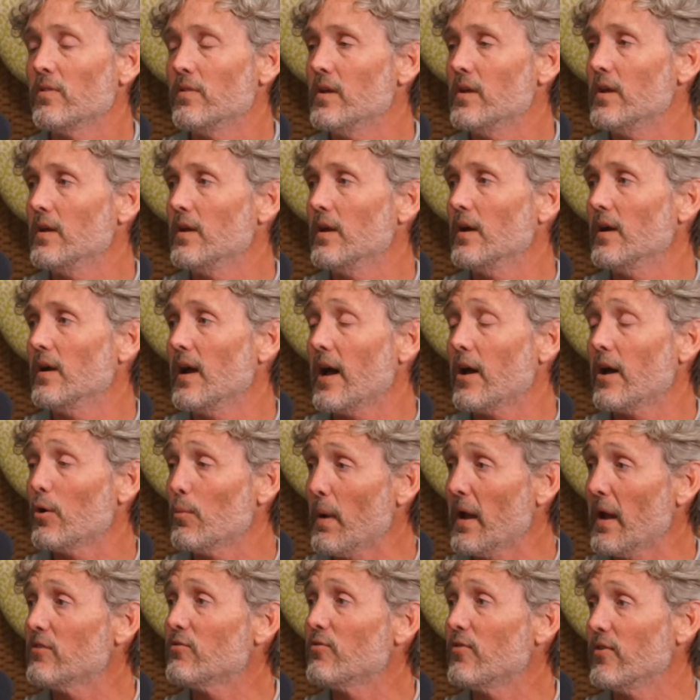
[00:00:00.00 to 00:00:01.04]
the
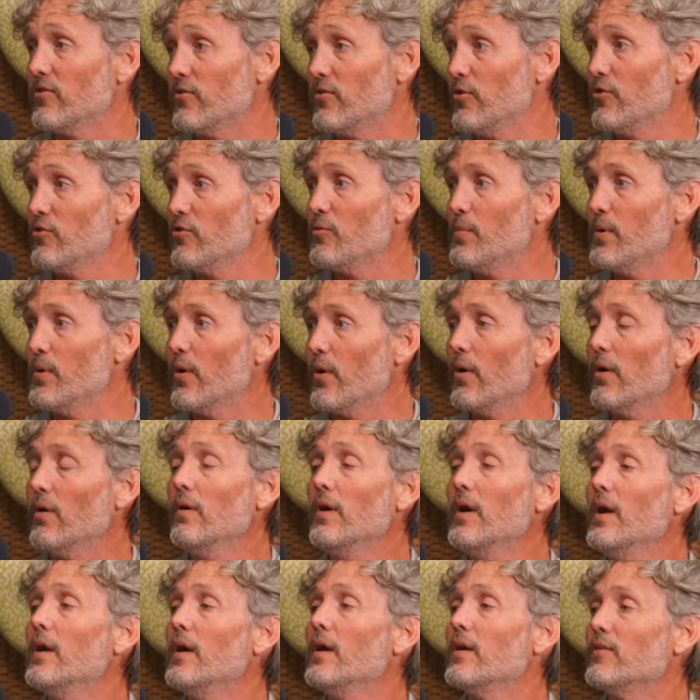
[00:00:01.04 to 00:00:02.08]
Outer Banks Visitors
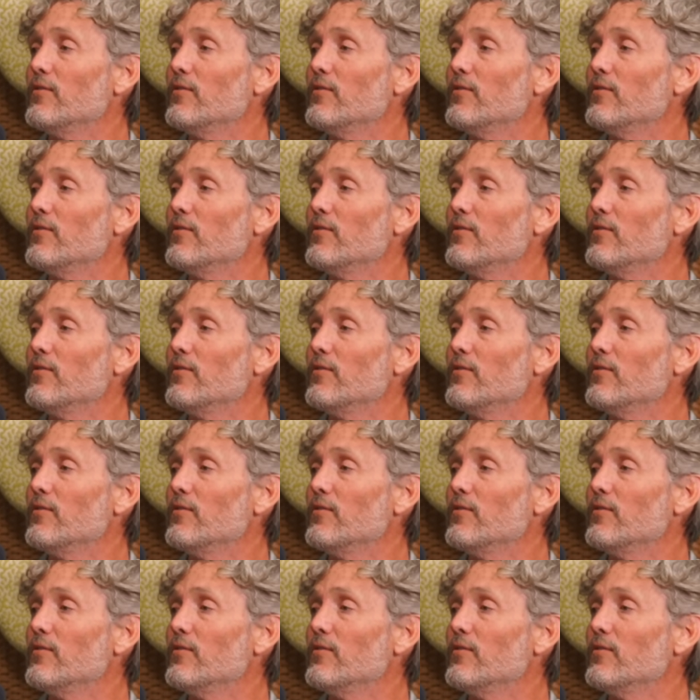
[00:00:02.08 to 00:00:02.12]
Bureau